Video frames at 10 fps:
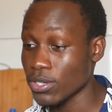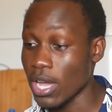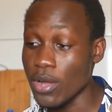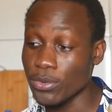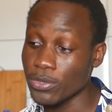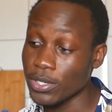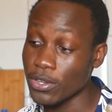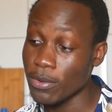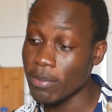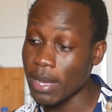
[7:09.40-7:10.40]
So how would we
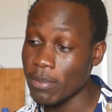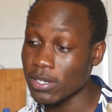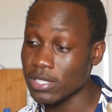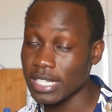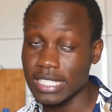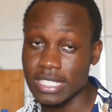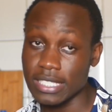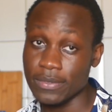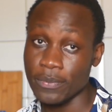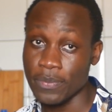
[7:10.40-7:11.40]
go about
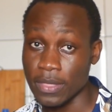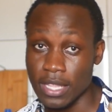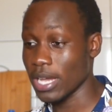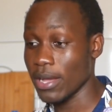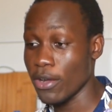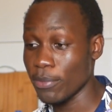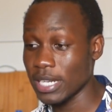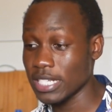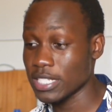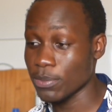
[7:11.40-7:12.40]
getting how
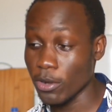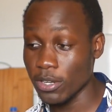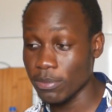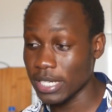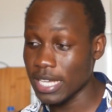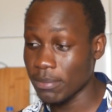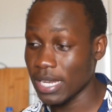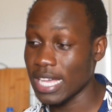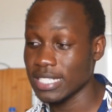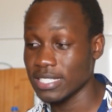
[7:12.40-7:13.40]
many small, medium,
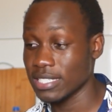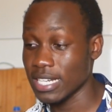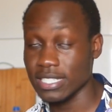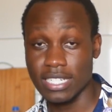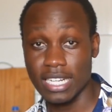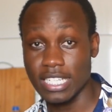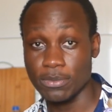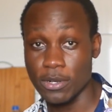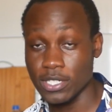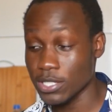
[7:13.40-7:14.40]
large, extra
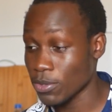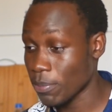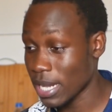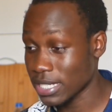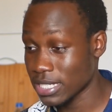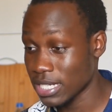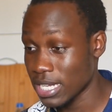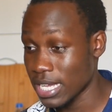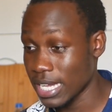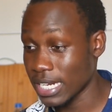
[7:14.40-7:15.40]
large boxes were packed
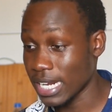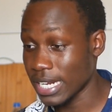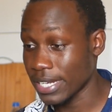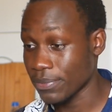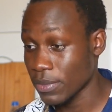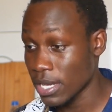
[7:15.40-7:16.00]
in a day?